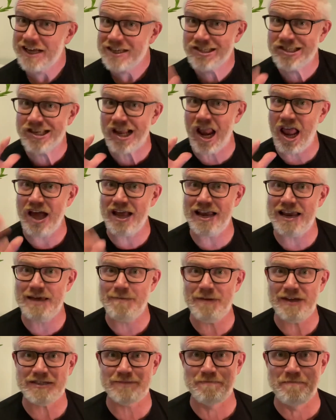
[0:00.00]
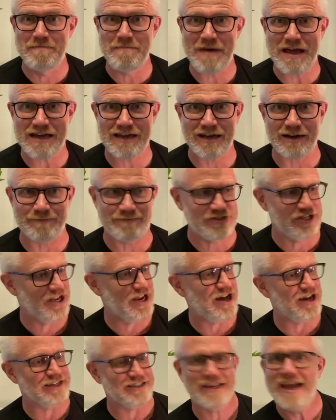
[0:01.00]
Slightly messed makeup
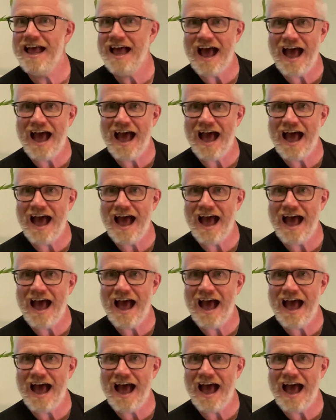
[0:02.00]
tonight.